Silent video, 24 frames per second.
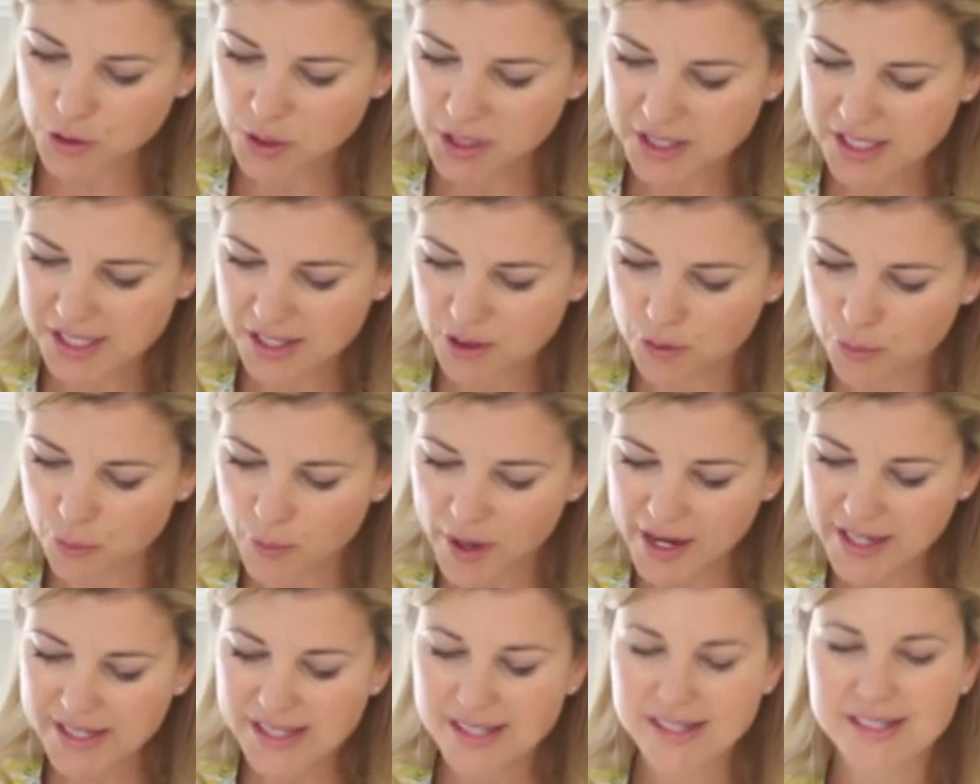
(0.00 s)
You can see the
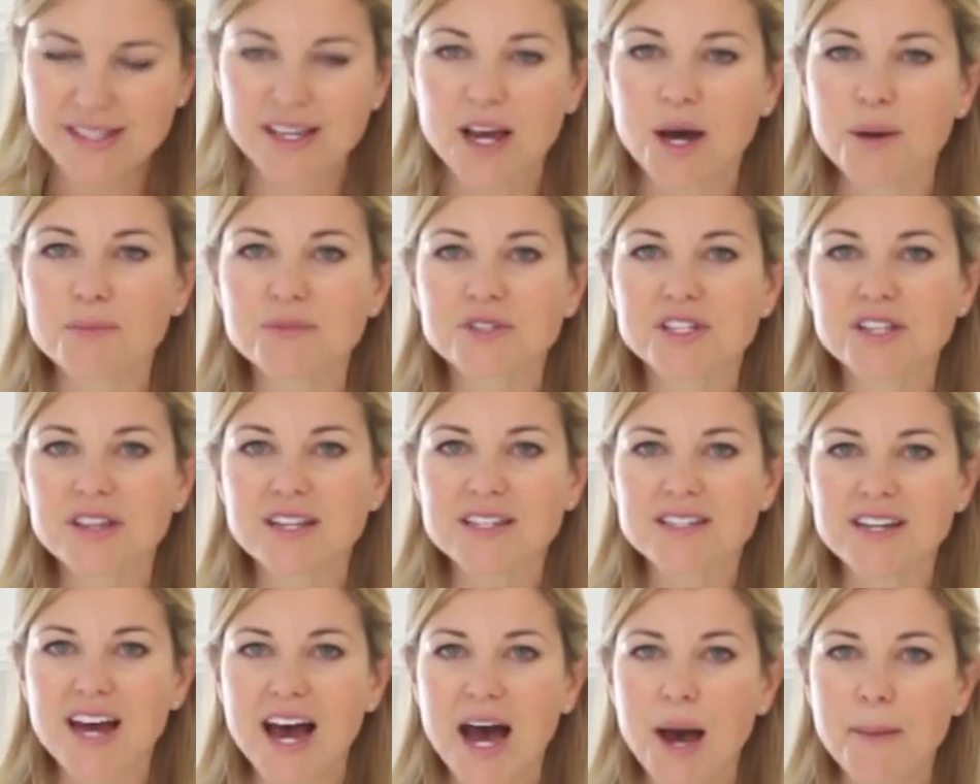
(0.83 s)
raisins come to the
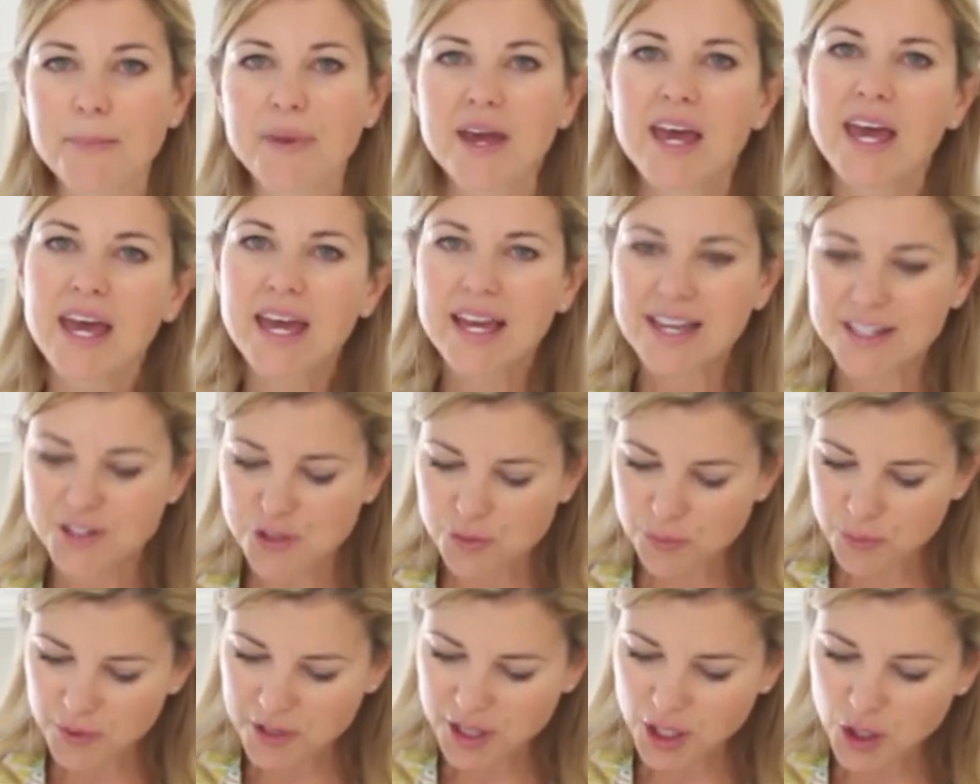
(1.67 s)
top. It's
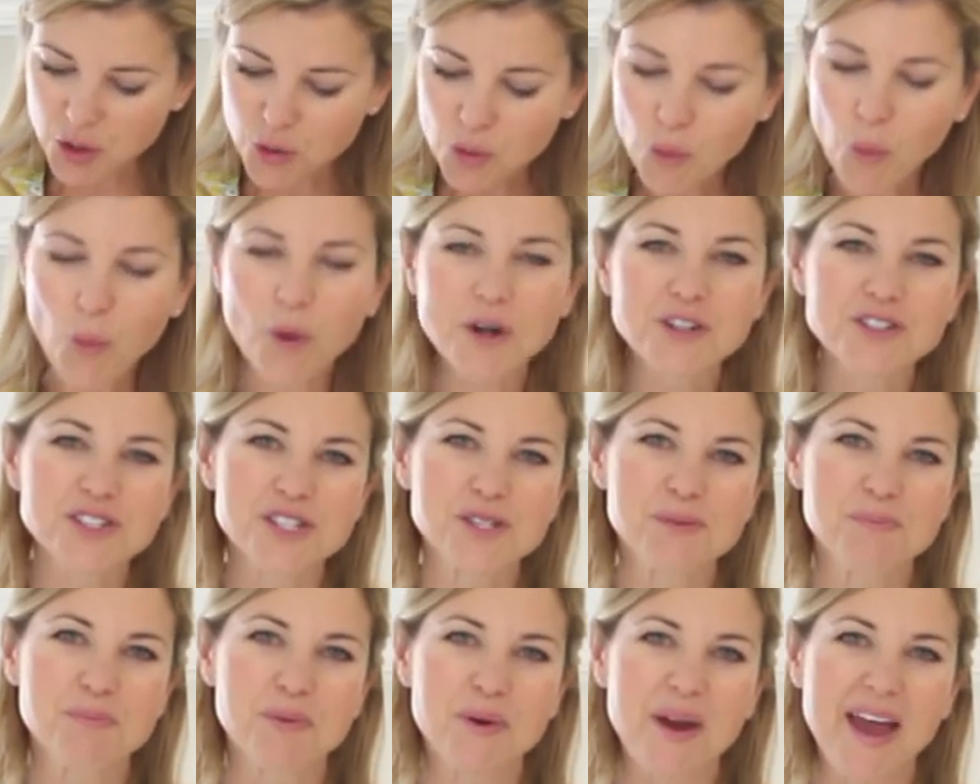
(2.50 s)
a really
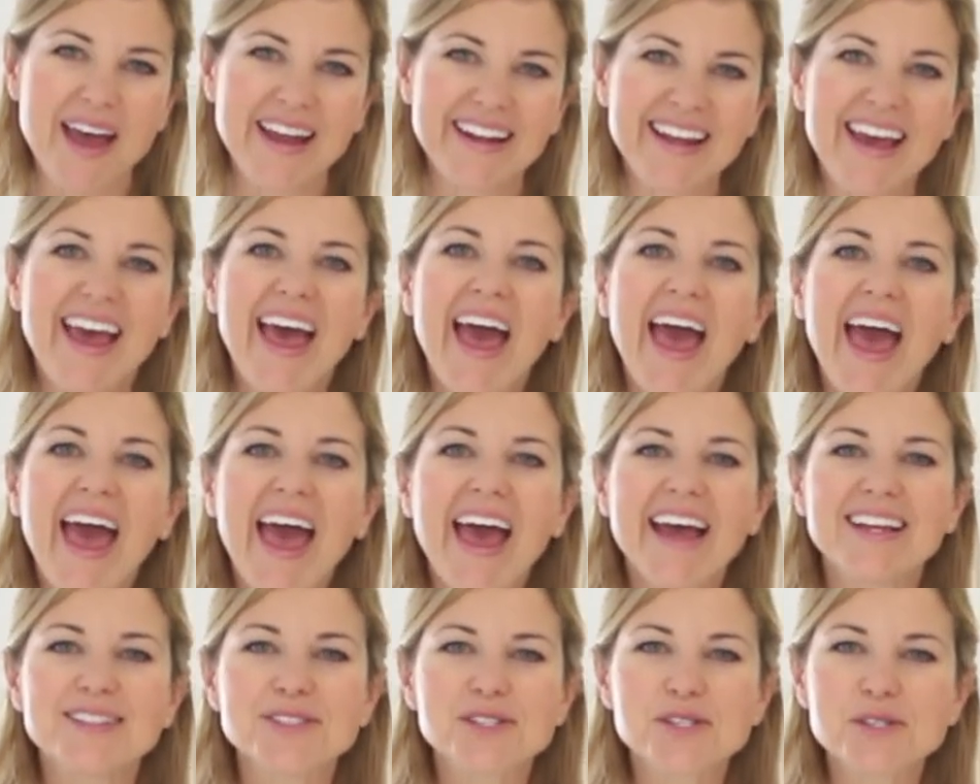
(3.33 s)
gorgeous bread
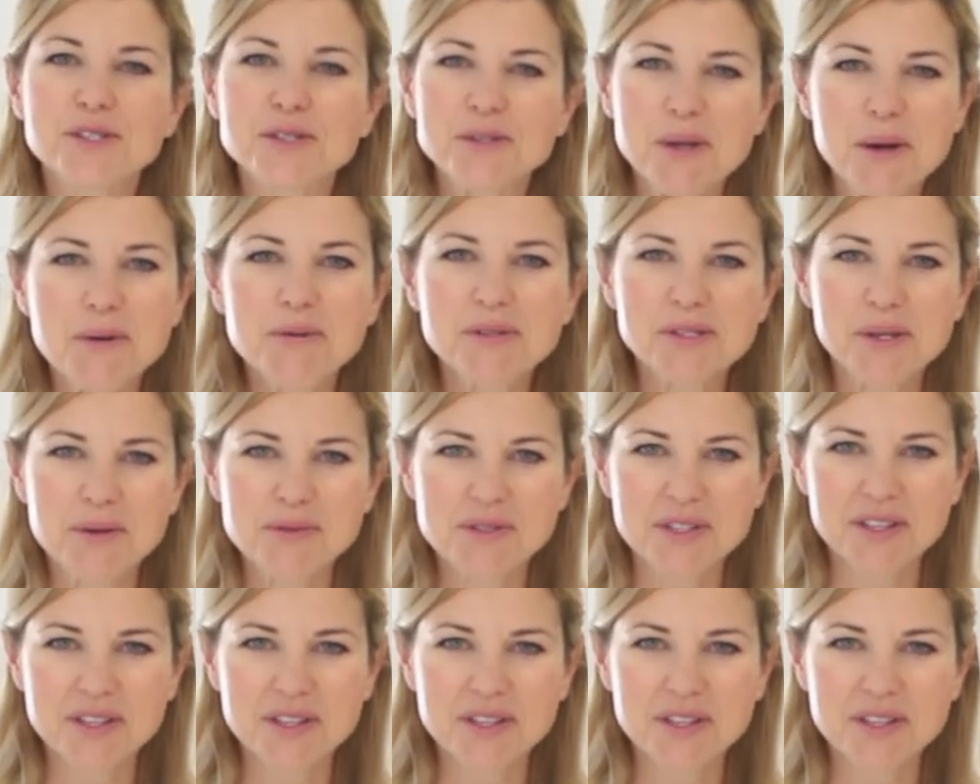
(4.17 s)
and so, so